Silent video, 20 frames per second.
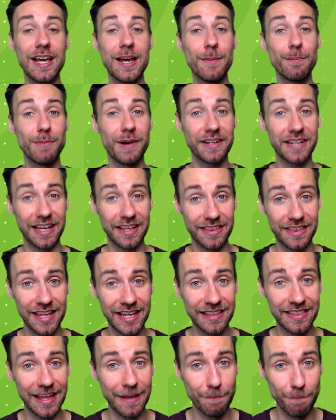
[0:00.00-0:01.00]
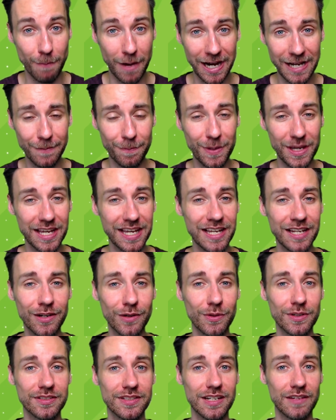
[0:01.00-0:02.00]
but I think they might be
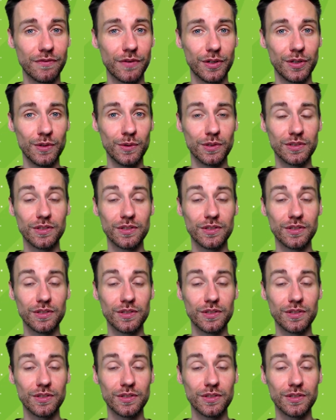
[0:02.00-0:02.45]
interesting for you.